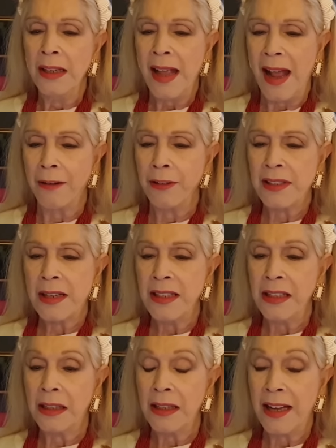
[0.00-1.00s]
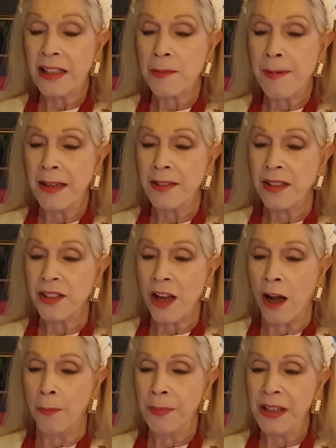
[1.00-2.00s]
Harry's legal expenses
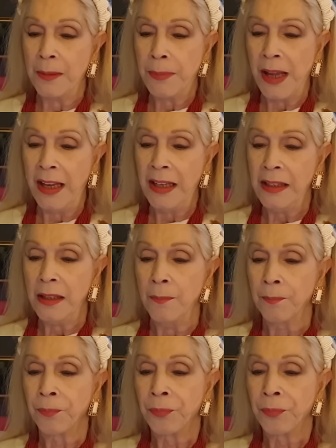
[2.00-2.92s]
are being paid?